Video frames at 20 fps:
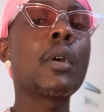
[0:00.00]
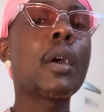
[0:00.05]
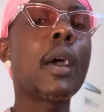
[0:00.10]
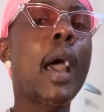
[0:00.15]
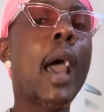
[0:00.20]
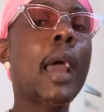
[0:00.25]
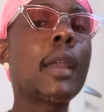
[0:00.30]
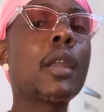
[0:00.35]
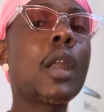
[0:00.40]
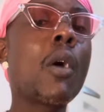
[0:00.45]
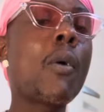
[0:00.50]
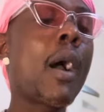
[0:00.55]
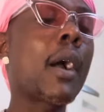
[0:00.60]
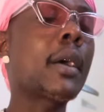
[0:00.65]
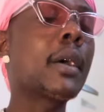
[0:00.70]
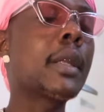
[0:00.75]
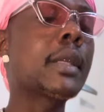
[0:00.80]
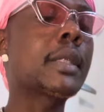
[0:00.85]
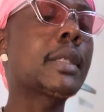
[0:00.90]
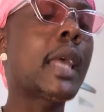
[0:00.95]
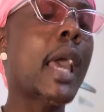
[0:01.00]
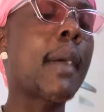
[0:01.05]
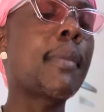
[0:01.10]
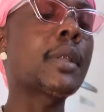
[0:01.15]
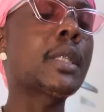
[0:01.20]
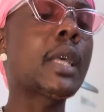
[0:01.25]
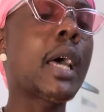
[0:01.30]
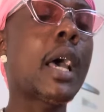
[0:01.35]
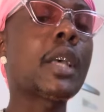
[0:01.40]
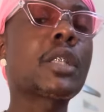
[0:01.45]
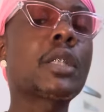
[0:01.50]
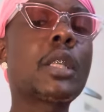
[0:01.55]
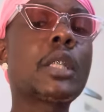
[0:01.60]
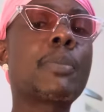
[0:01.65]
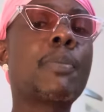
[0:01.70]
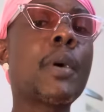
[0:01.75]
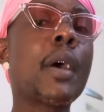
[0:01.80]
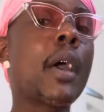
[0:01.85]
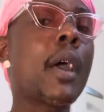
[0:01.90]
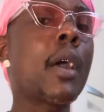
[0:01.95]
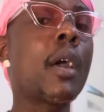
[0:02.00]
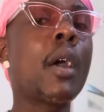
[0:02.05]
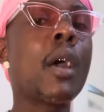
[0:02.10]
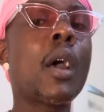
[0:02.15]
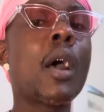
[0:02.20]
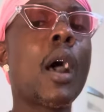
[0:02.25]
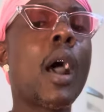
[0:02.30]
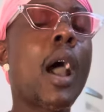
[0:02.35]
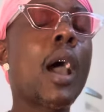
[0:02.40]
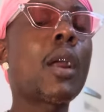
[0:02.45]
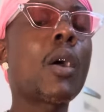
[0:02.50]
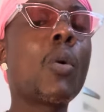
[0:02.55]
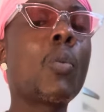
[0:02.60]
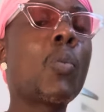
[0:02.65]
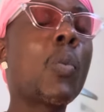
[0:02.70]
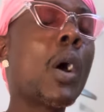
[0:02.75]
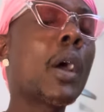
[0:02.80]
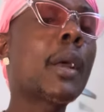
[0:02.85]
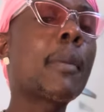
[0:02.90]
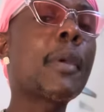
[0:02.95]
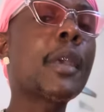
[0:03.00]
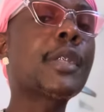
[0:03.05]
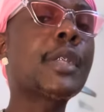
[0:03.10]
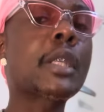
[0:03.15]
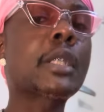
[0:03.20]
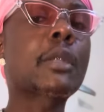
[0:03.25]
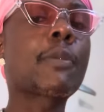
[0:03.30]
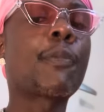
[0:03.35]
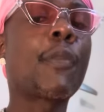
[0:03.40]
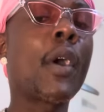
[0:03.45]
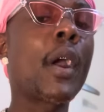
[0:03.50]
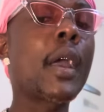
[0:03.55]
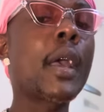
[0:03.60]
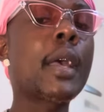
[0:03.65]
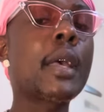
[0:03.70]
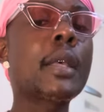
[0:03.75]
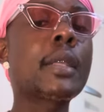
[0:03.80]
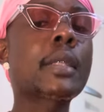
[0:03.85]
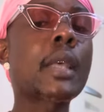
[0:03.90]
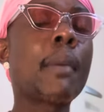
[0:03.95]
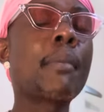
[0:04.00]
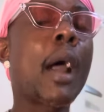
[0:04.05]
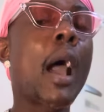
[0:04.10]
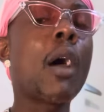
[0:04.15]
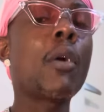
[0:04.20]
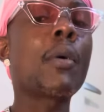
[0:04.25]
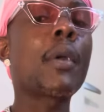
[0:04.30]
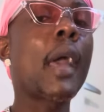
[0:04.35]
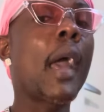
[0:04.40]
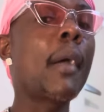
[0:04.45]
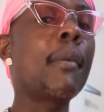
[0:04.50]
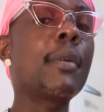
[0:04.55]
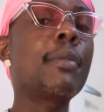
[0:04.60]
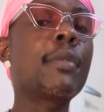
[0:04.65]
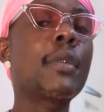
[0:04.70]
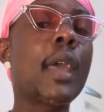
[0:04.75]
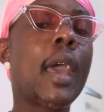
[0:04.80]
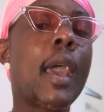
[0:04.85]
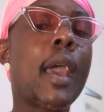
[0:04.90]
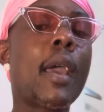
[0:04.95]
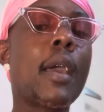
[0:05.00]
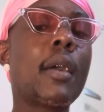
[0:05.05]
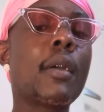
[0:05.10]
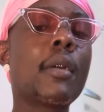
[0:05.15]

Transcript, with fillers: I know I could have sabotaged this, but I don't want to be just friends. I'm not okay with that.